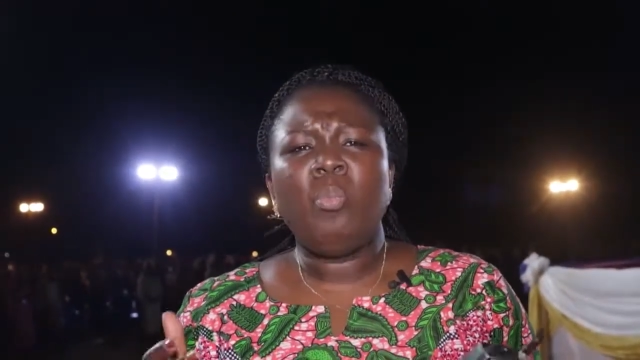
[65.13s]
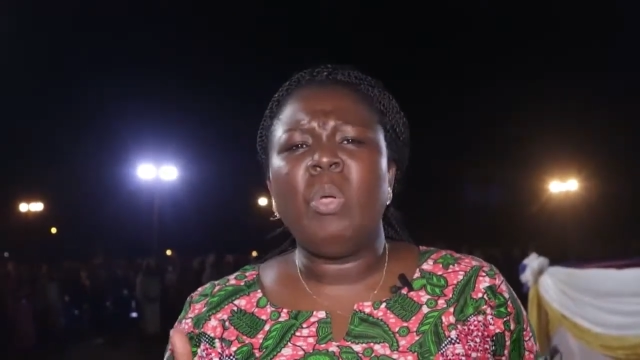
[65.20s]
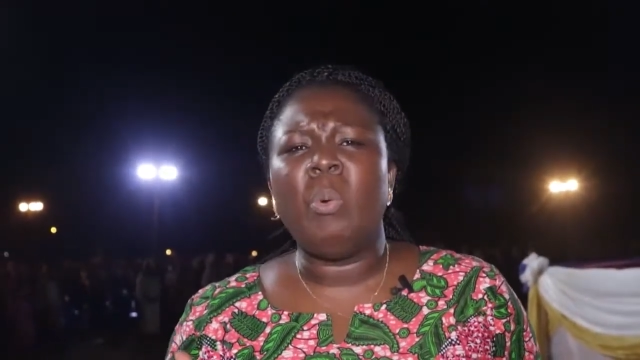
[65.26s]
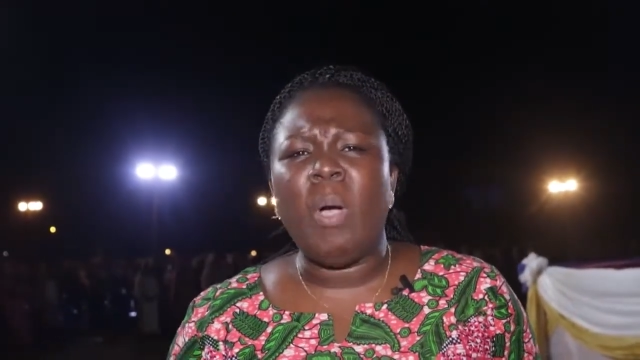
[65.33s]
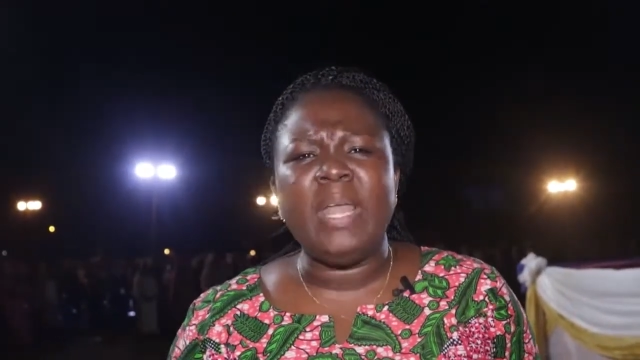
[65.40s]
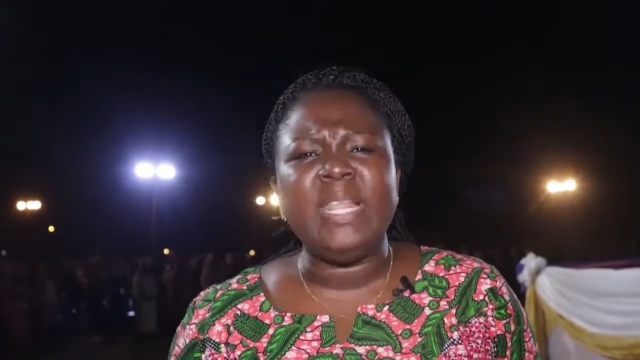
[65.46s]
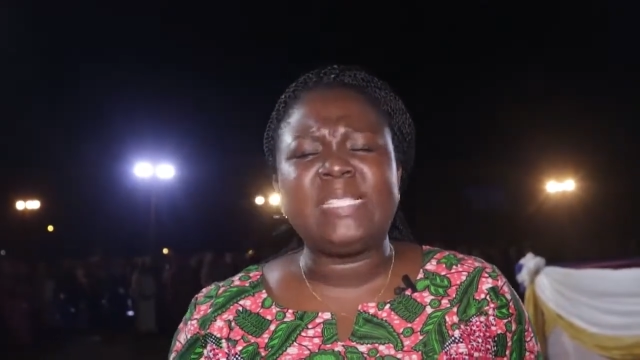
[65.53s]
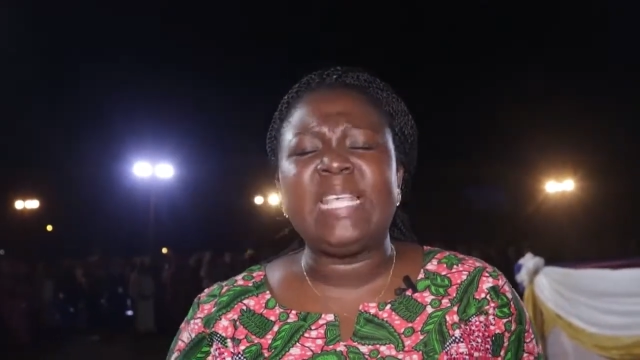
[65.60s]
we
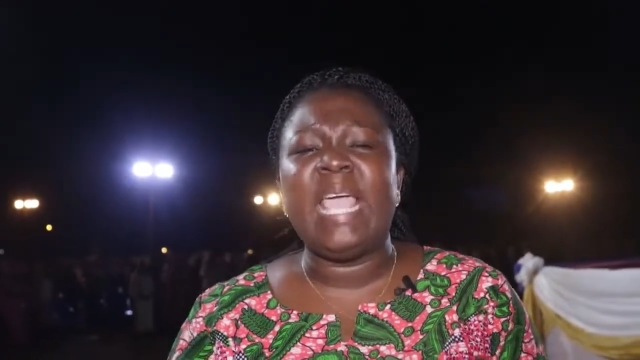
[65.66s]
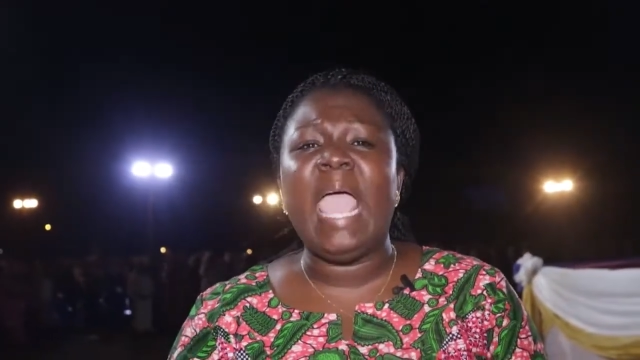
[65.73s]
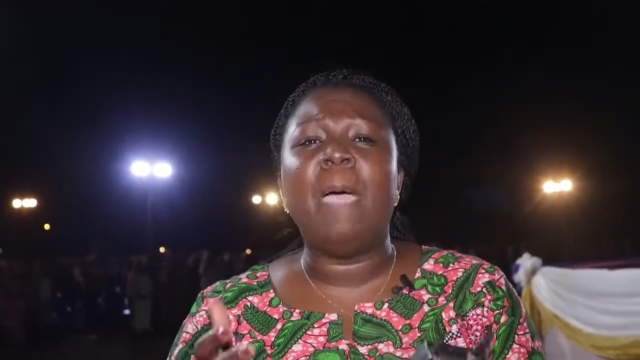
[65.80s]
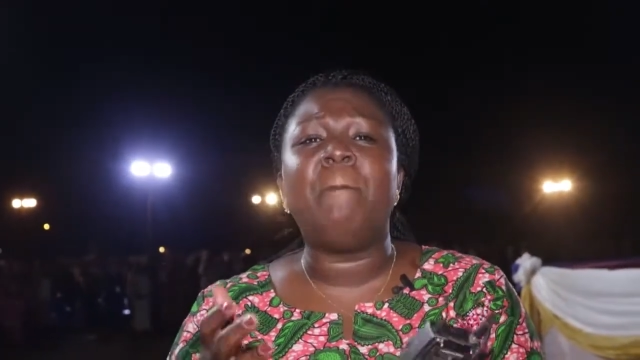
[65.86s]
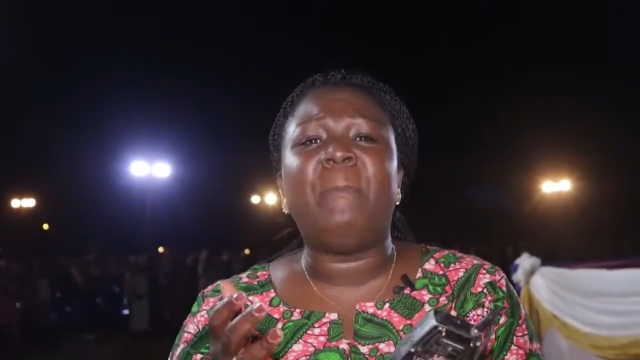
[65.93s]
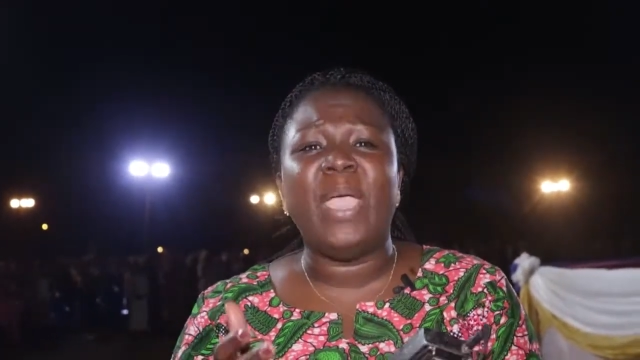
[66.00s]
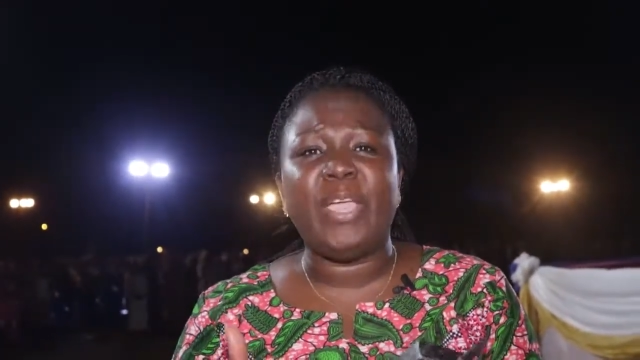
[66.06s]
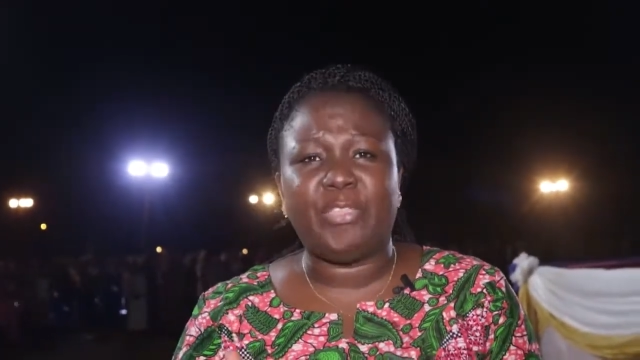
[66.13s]
want to say
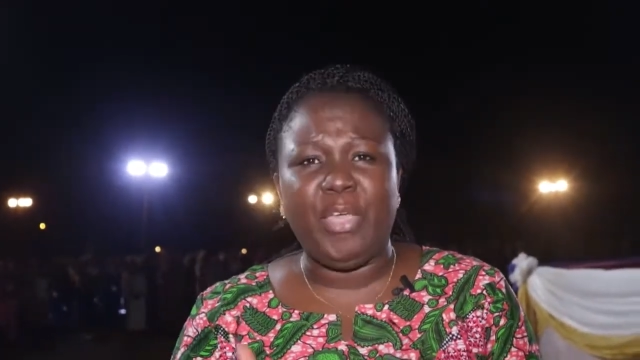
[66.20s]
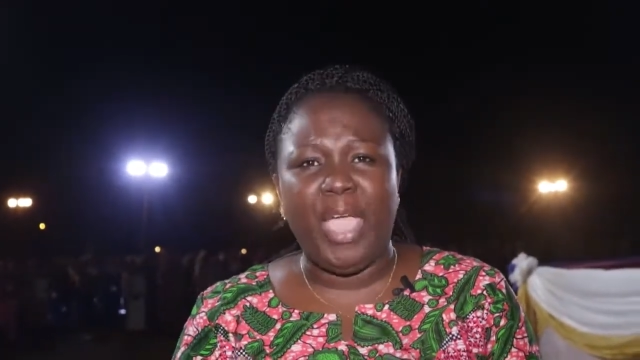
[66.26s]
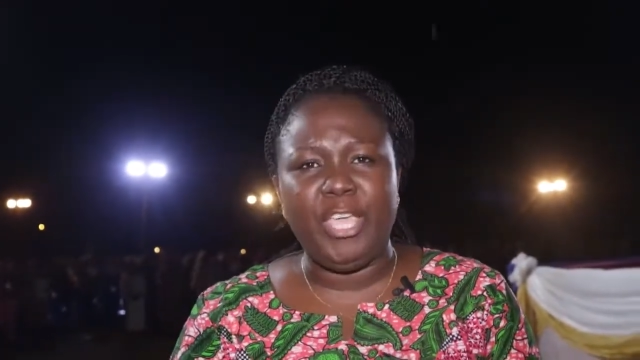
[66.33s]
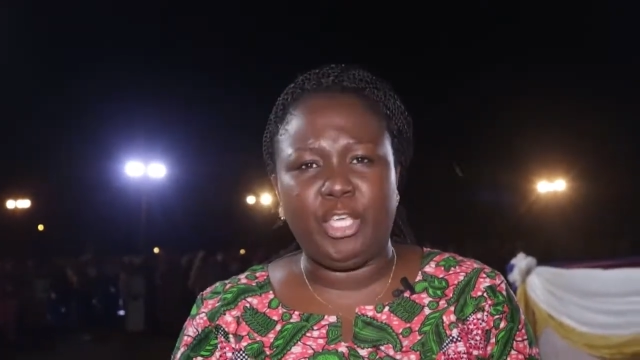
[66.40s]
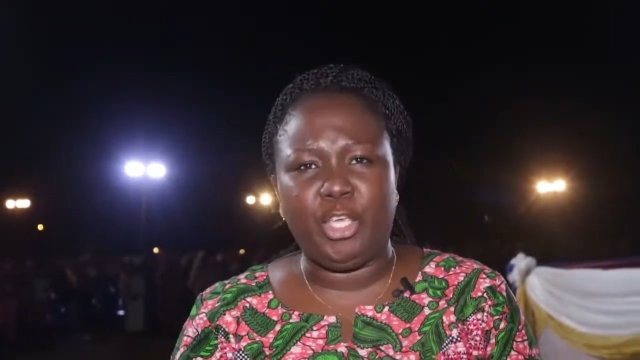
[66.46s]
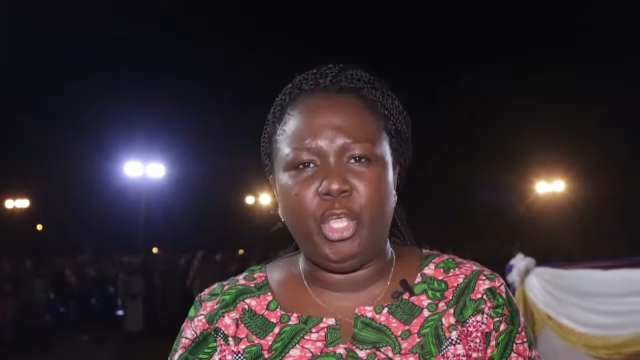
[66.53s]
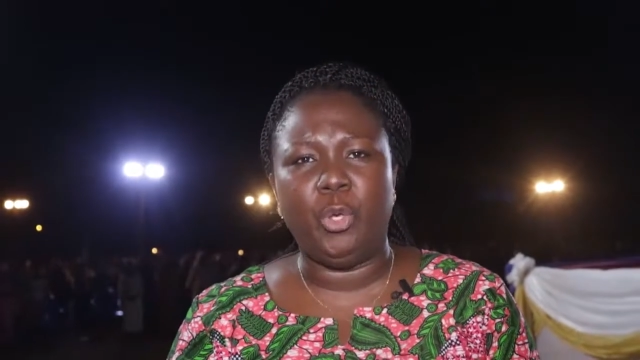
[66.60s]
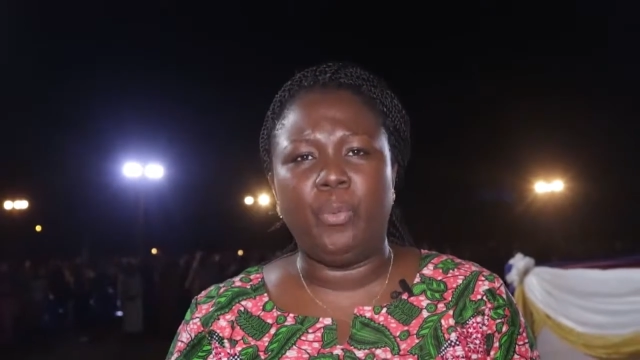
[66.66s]
a big
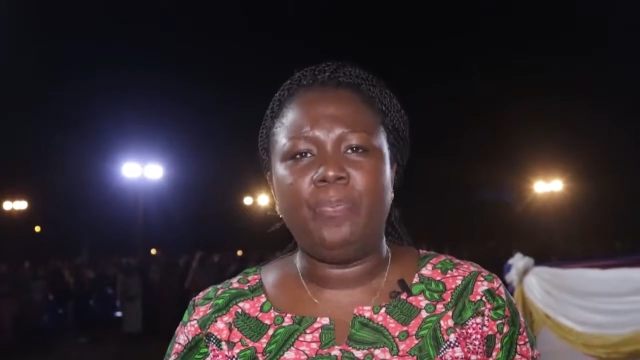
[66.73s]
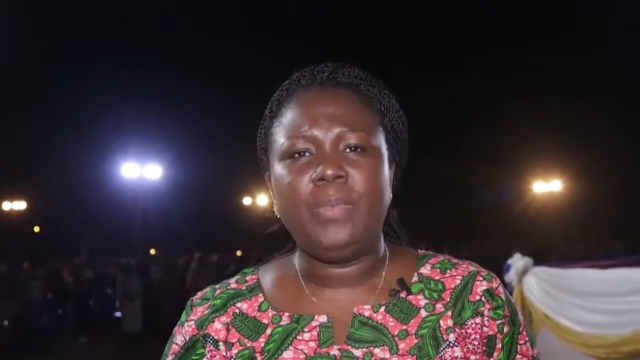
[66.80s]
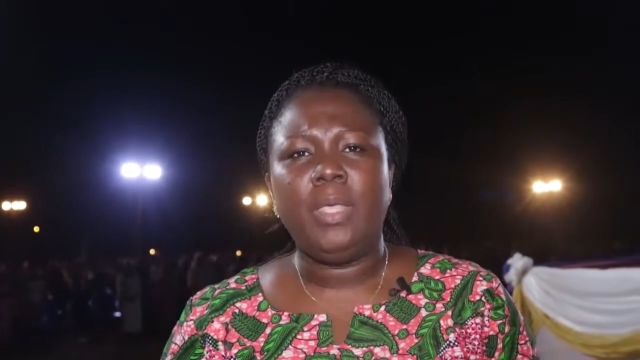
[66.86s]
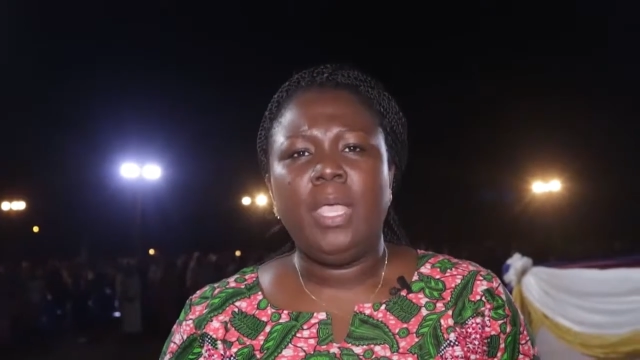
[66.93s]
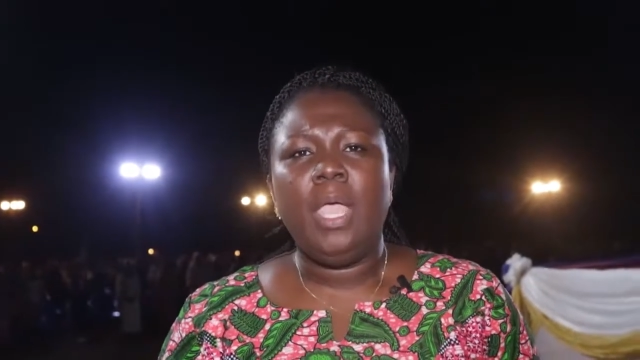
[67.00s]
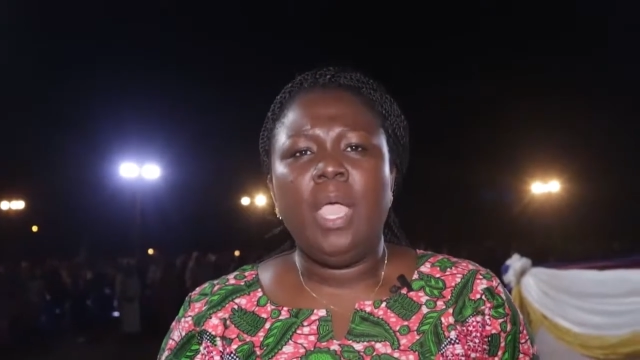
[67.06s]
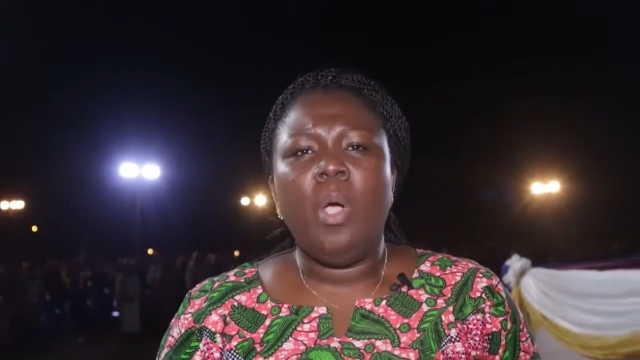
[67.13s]
thank you.